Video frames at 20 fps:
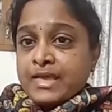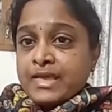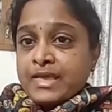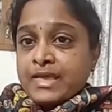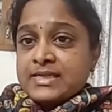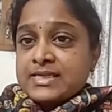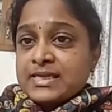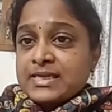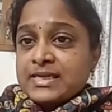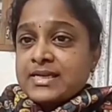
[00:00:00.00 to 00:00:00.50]

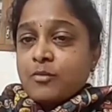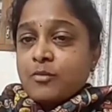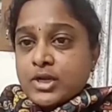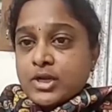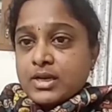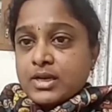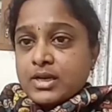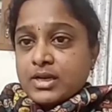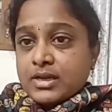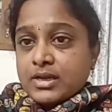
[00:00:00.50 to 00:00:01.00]
certain
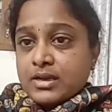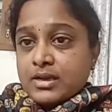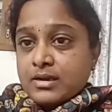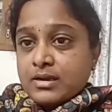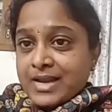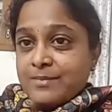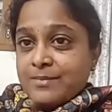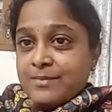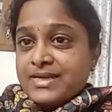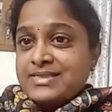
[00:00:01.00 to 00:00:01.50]
motor
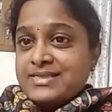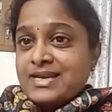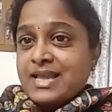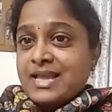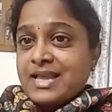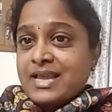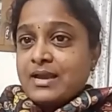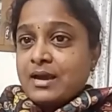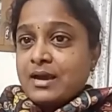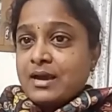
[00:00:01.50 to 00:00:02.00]
ailments
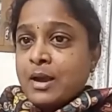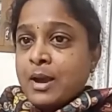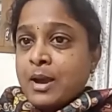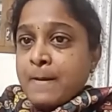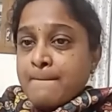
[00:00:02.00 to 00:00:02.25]
like